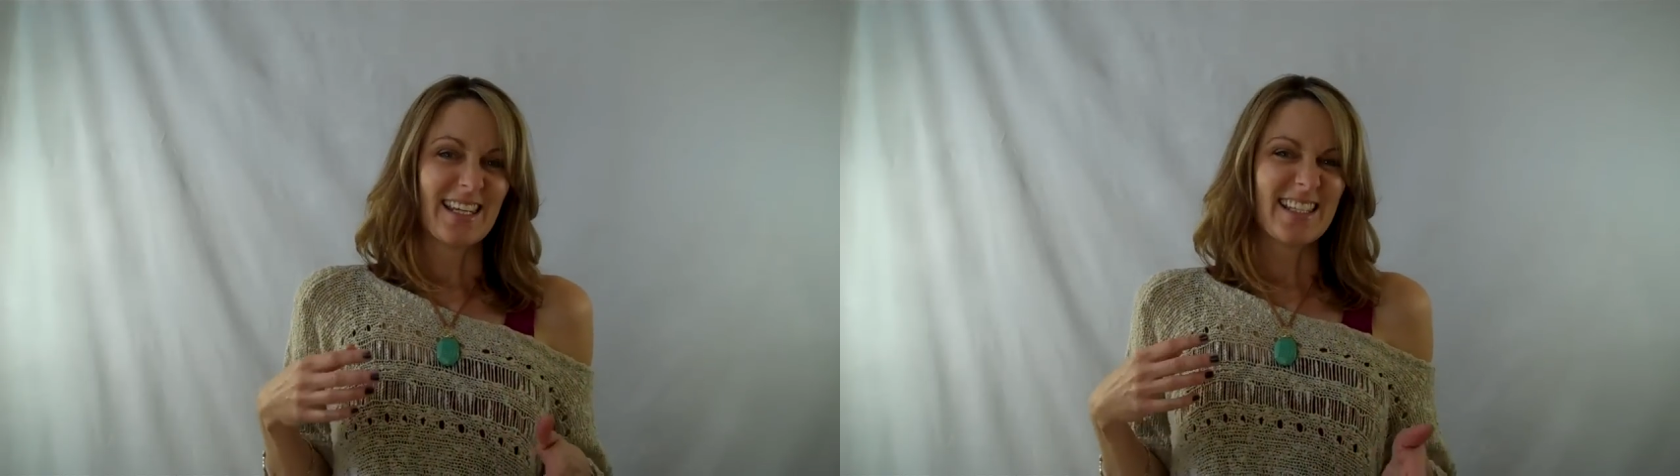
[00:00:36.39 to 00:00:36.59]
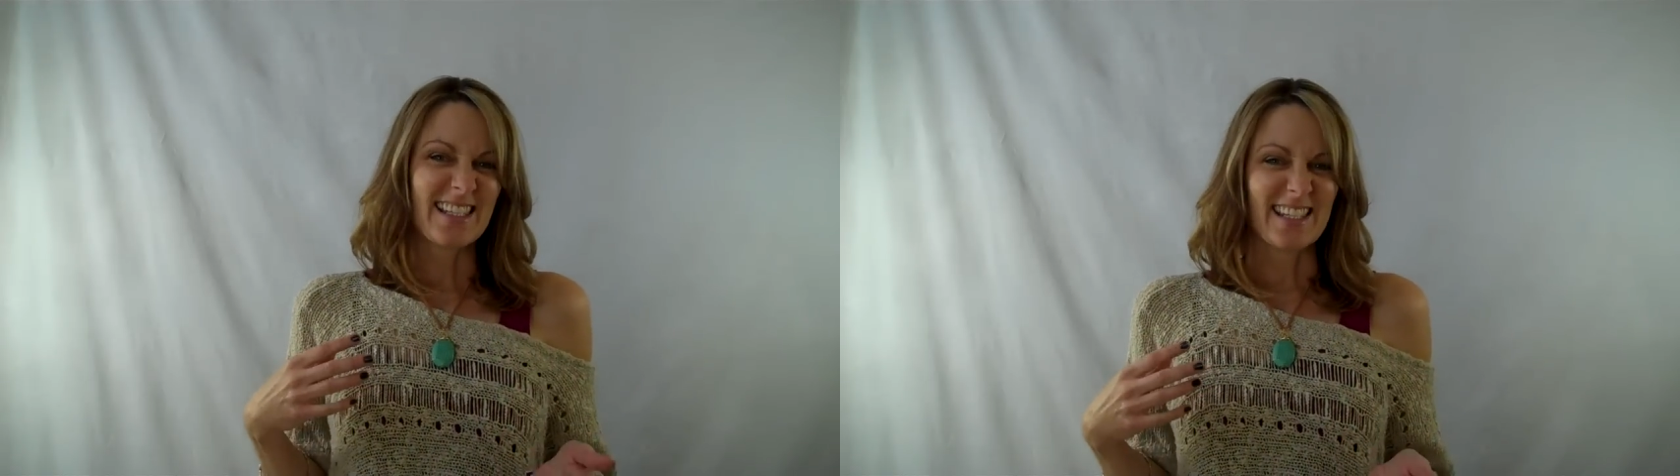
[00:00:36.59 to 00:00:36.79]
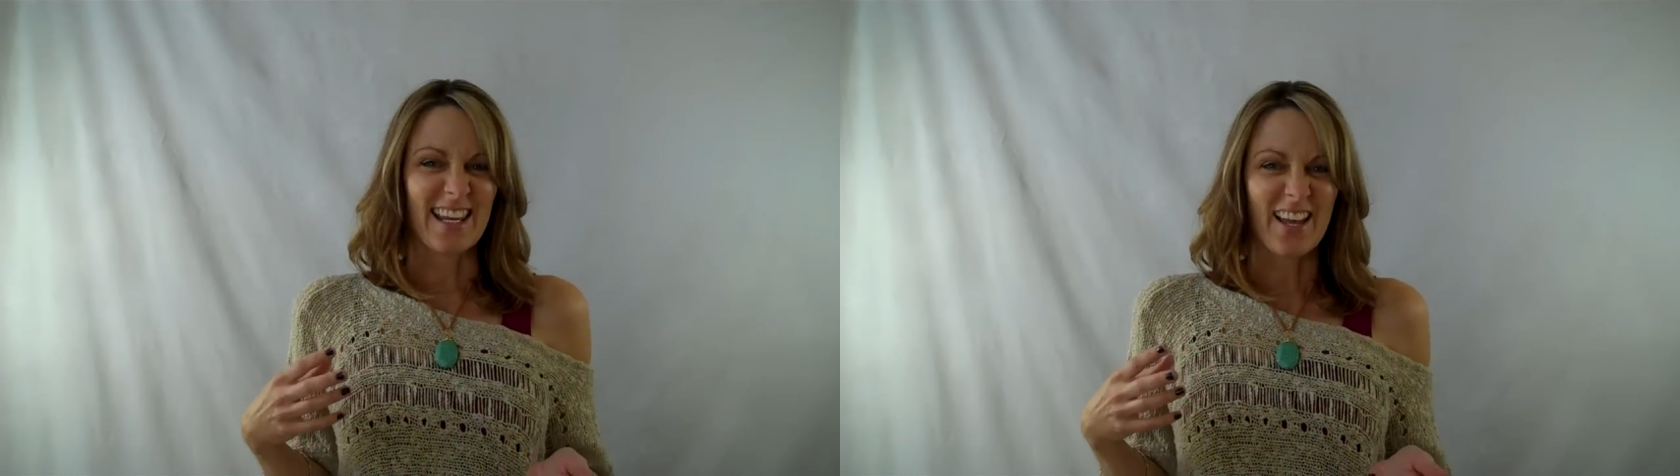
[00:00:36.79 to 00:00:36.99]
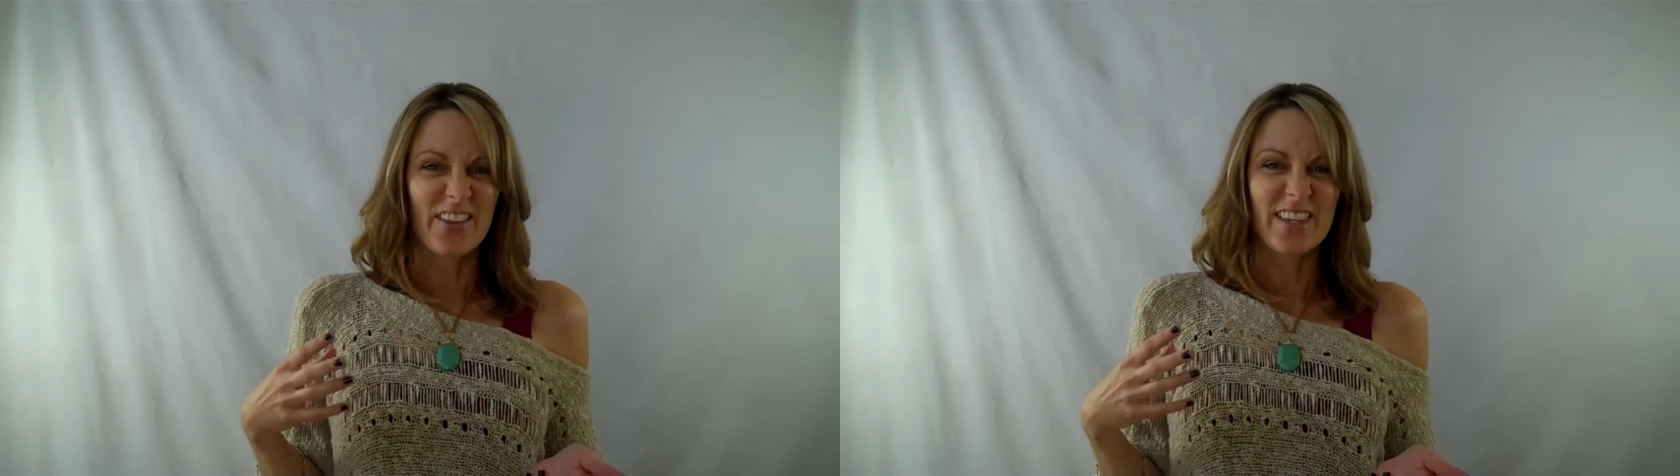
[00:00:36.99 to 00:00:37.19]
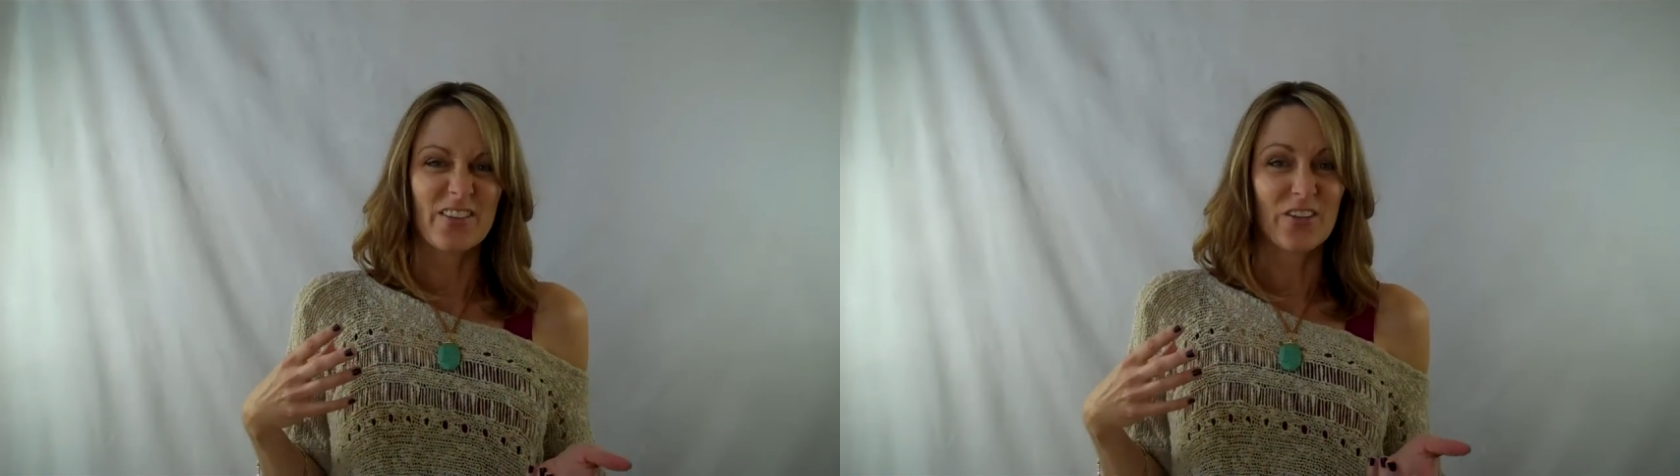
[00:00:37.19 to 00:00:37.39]
nice and
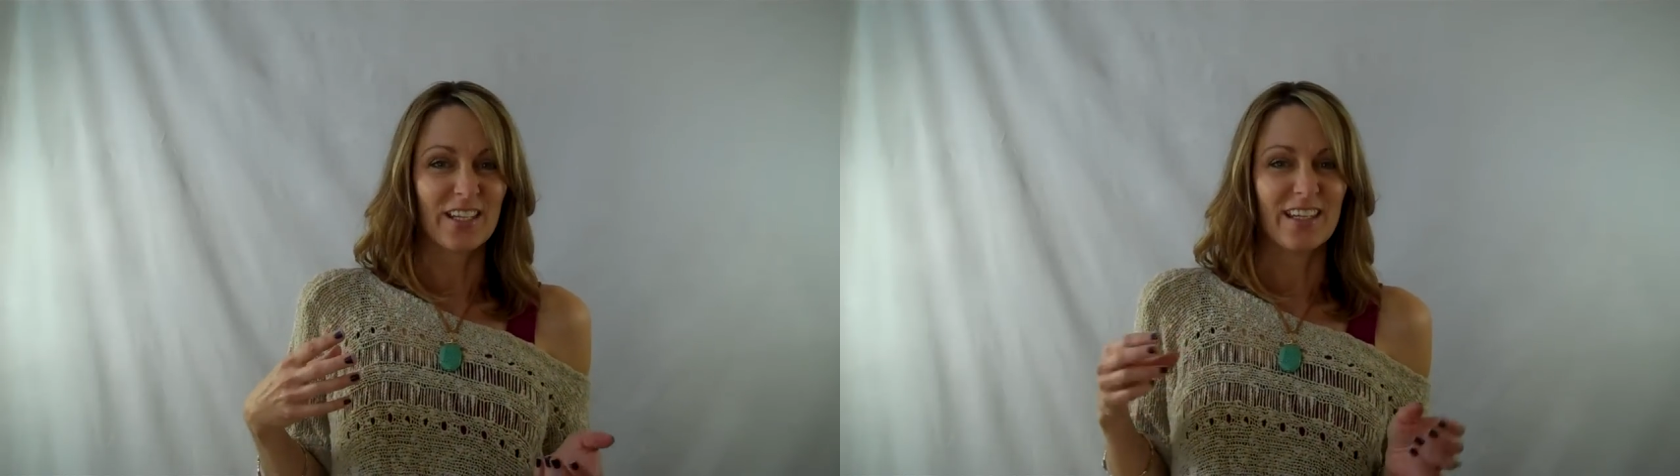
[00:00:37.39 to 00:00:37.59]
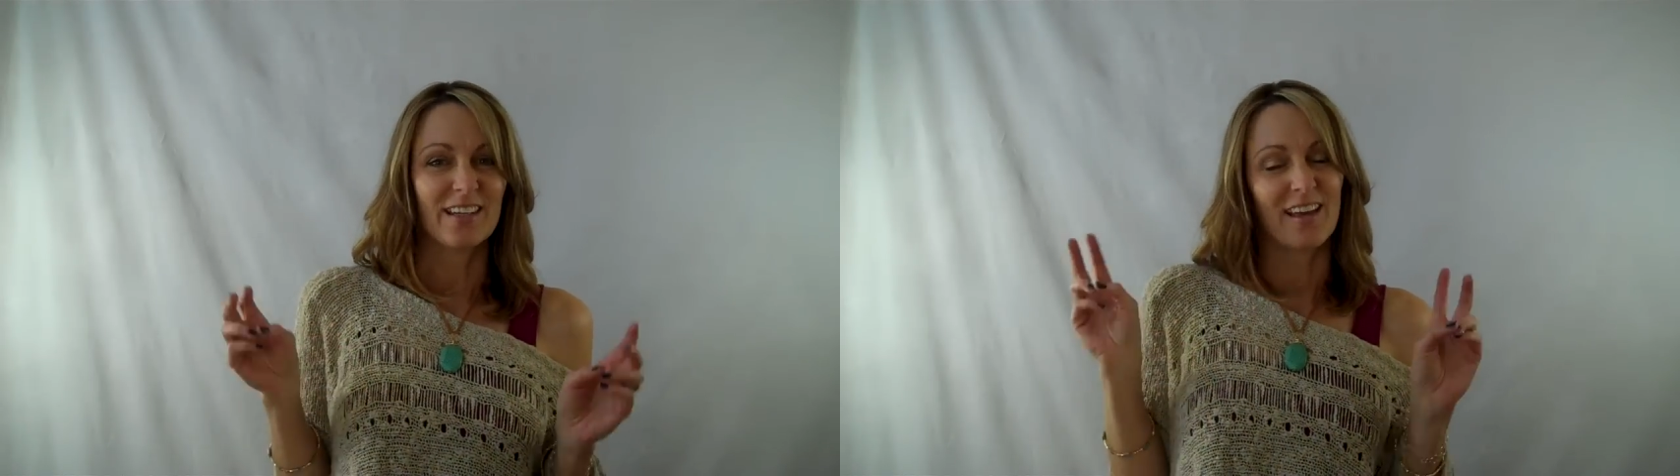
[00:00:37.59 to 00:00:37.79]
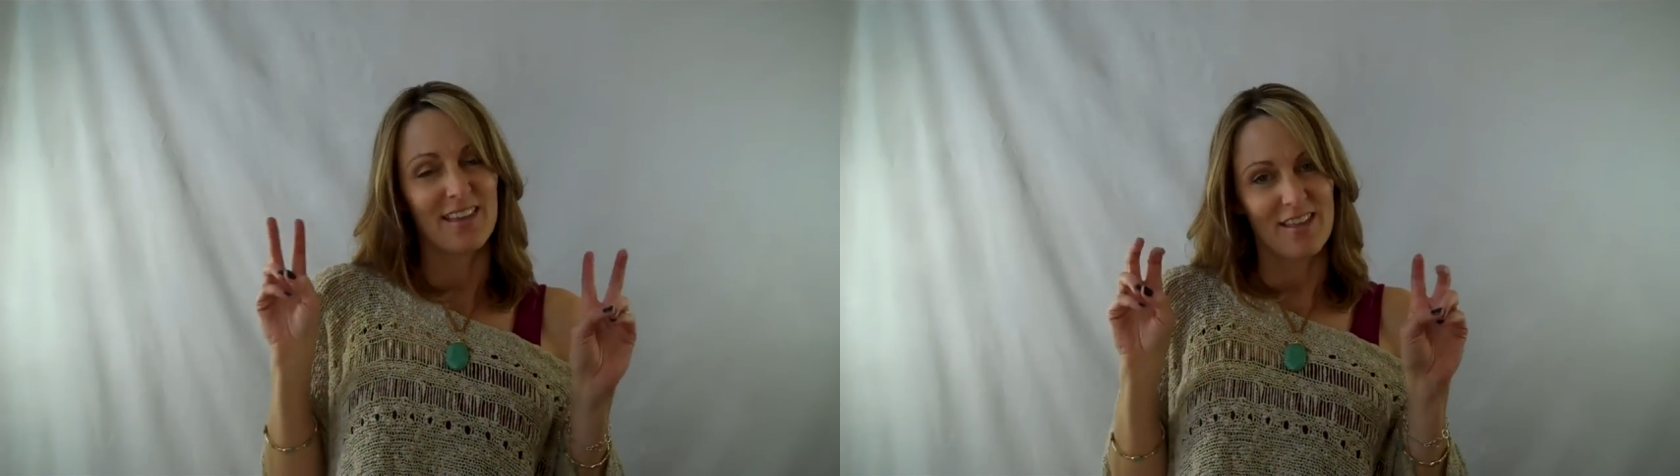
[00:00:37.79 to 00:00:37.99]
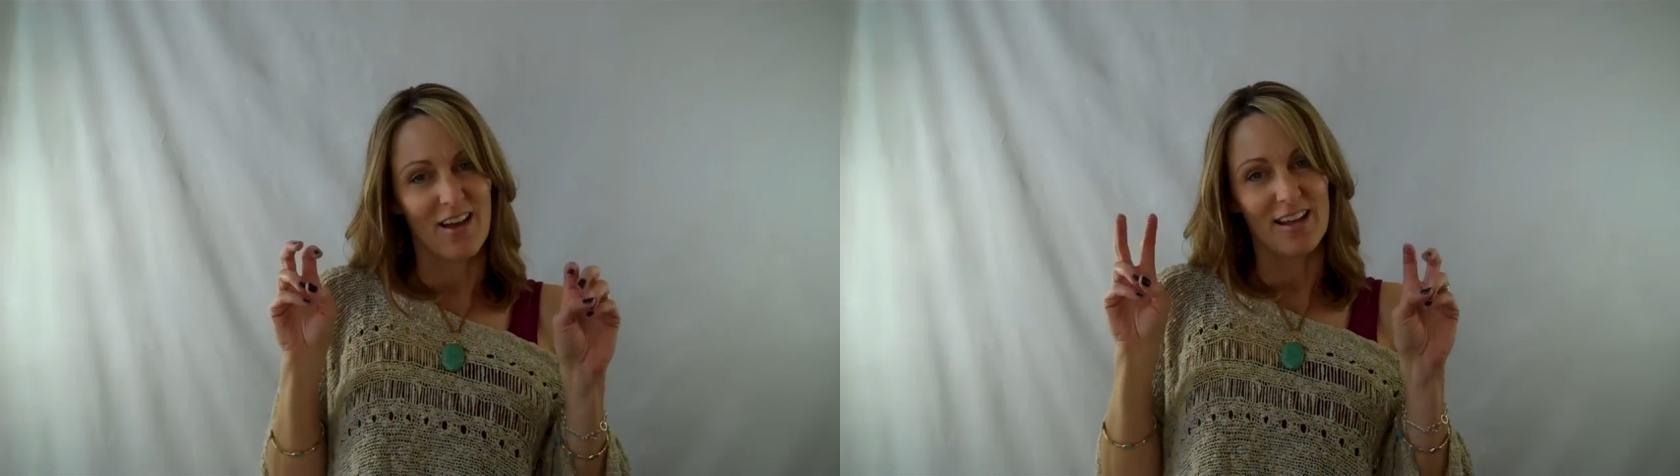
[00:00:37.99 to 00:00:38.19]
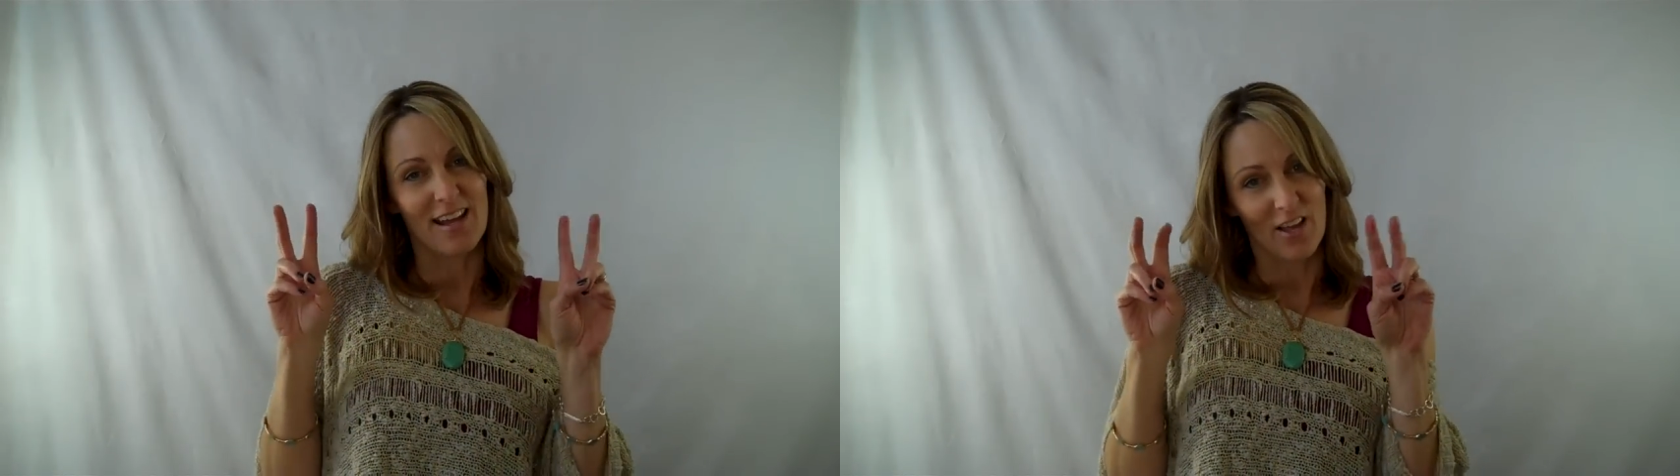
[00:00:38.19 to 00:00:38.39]
healthy looking, I
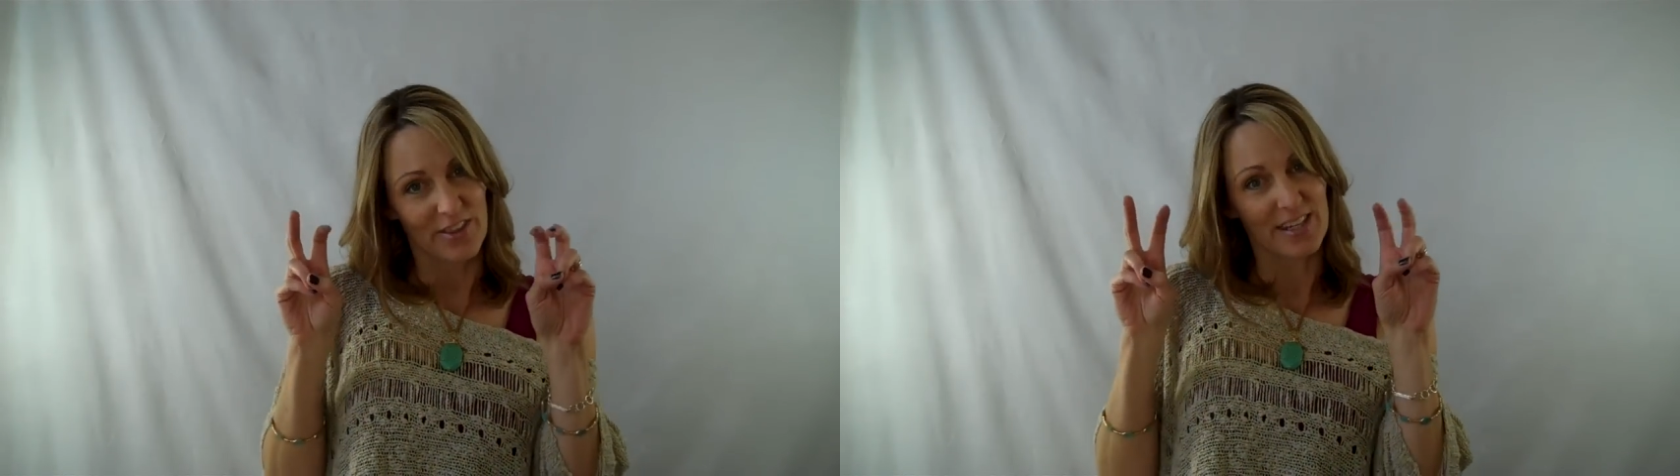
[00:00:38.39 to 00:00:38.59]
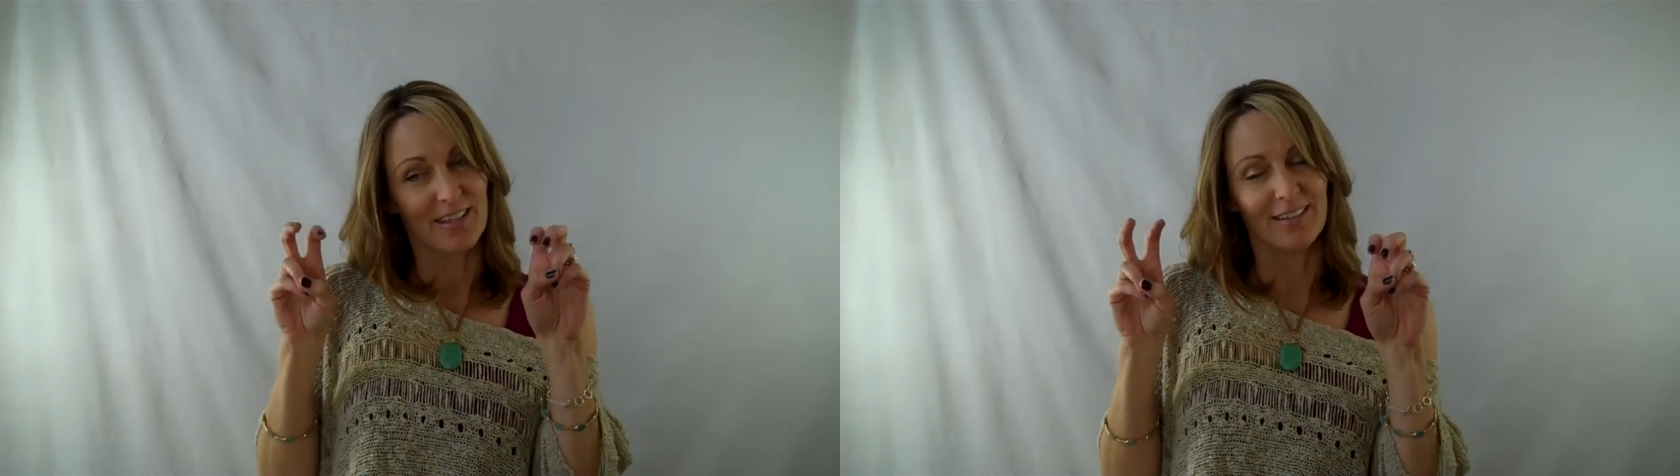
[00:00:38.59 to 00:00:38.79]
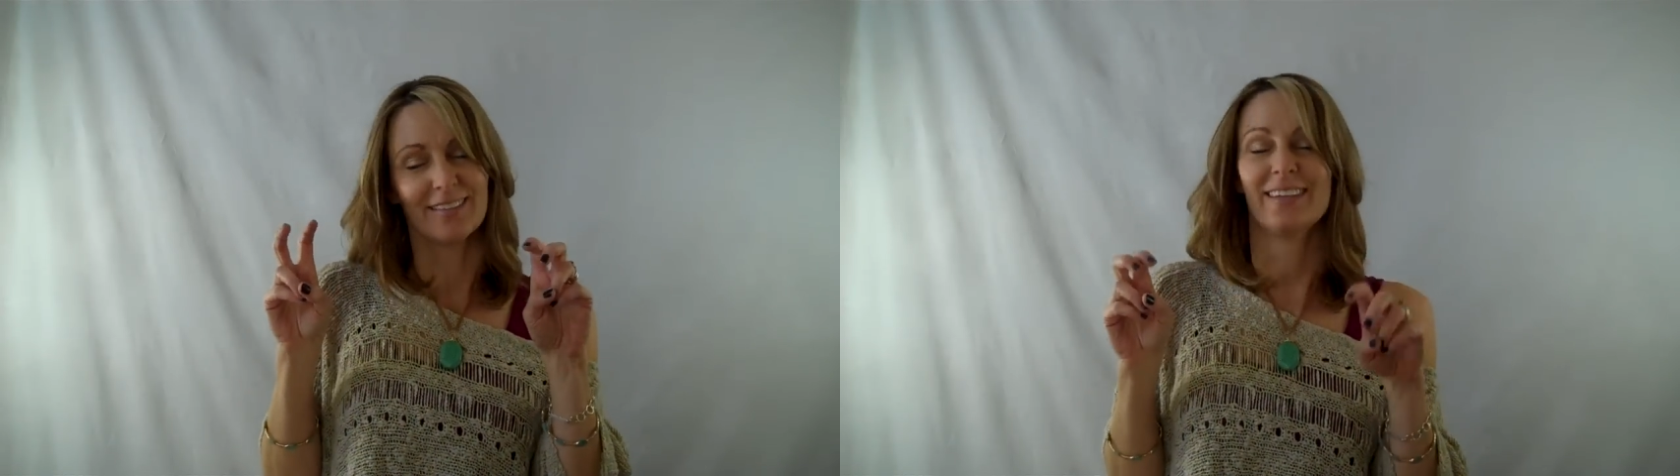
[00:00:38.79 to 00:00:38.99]
thought, healthy.